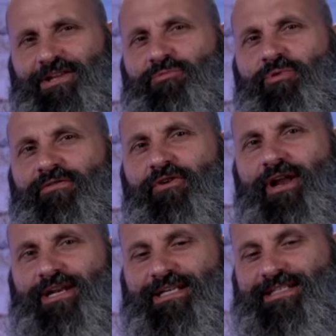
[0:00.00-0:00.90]
you provide
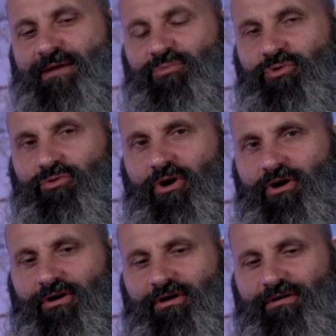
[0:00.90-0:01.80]
an example
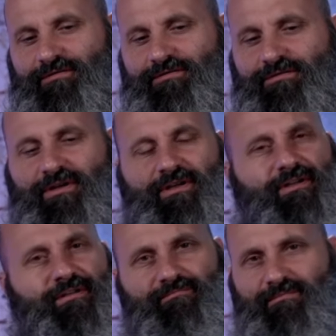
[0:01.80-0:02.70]
of
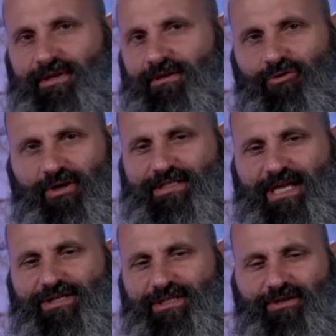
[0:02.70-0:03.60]
an
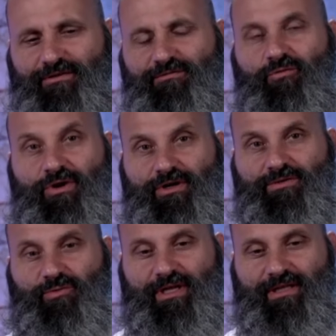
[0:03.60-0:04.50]
organization that you've
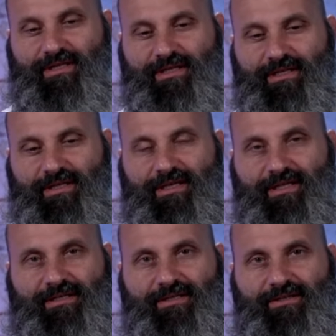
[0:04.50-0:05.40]
worked with
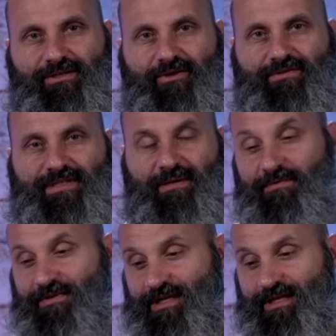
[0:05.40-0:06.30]
and you know, some
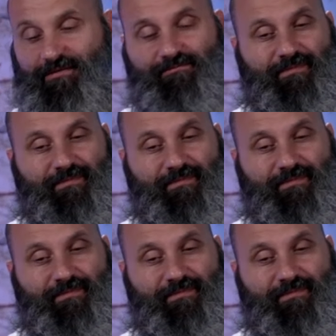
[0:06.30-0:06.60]
of the